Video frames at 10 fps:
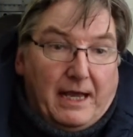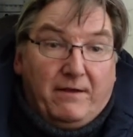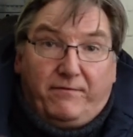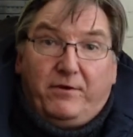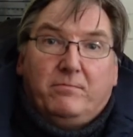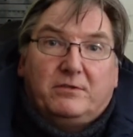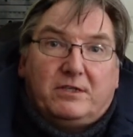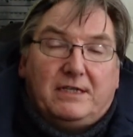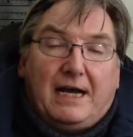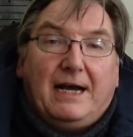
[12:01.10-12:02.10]
in a few
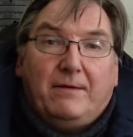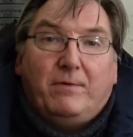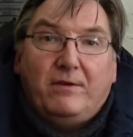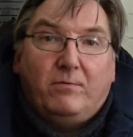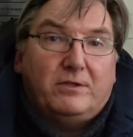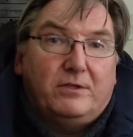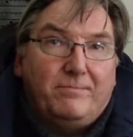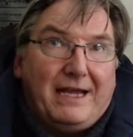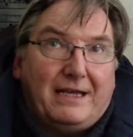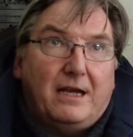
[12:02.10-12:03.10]
months' time, when they want to
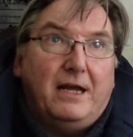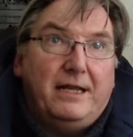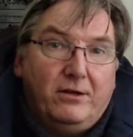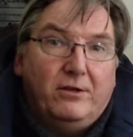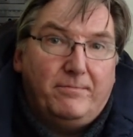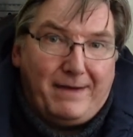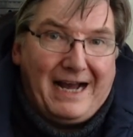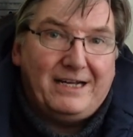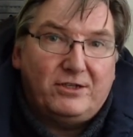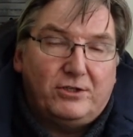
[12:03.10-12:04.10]
make another
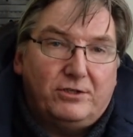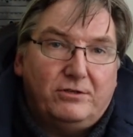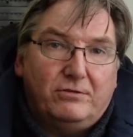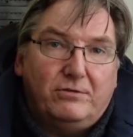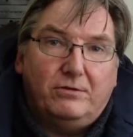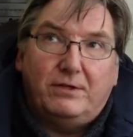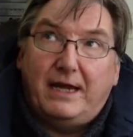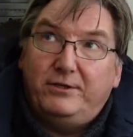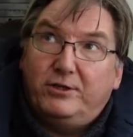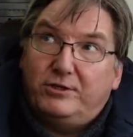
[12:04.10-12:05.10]
batch,
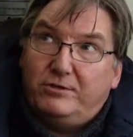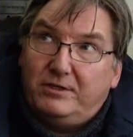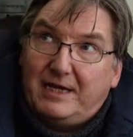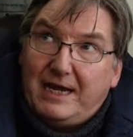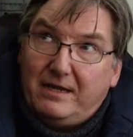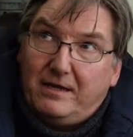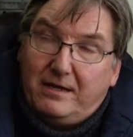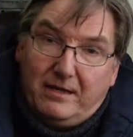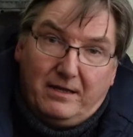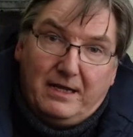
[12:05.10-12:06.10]
they just
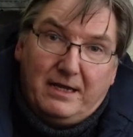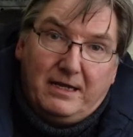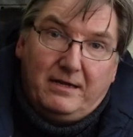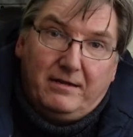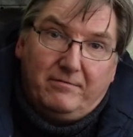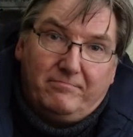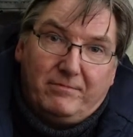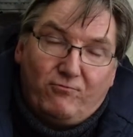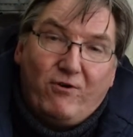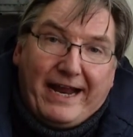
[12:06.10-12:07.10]
take the
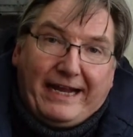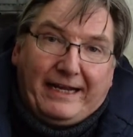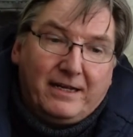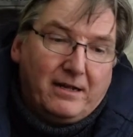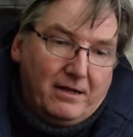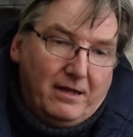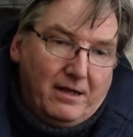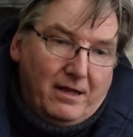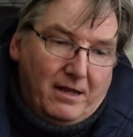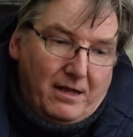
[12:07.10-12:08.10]
ring
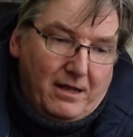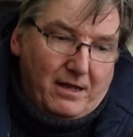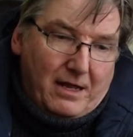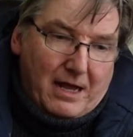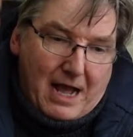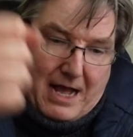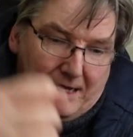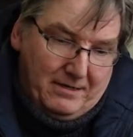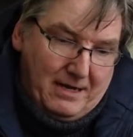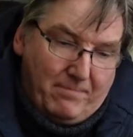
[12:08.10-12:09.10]

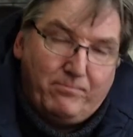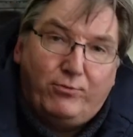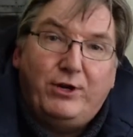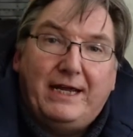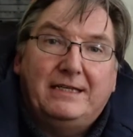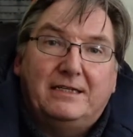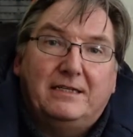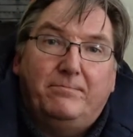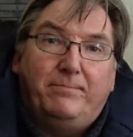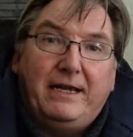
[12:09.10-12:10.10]
and put it
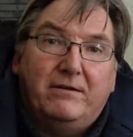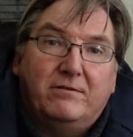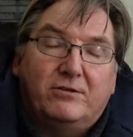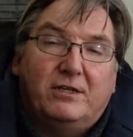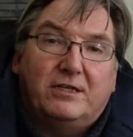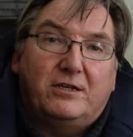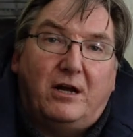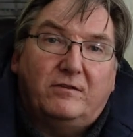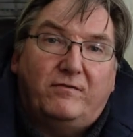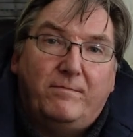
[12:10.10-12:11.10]
into the beer until it
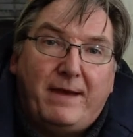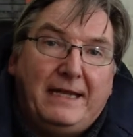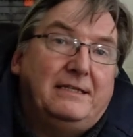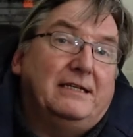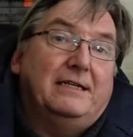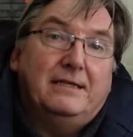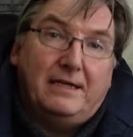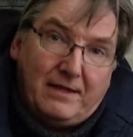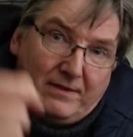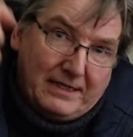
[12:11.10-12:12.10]
starts fermenting,
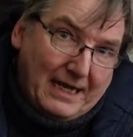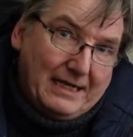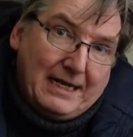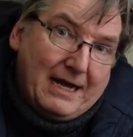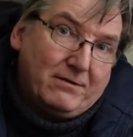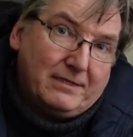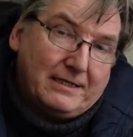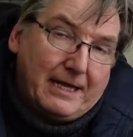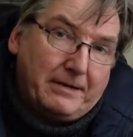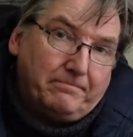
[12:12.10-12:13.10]
and then they take it out
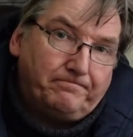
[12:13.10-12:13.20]
again.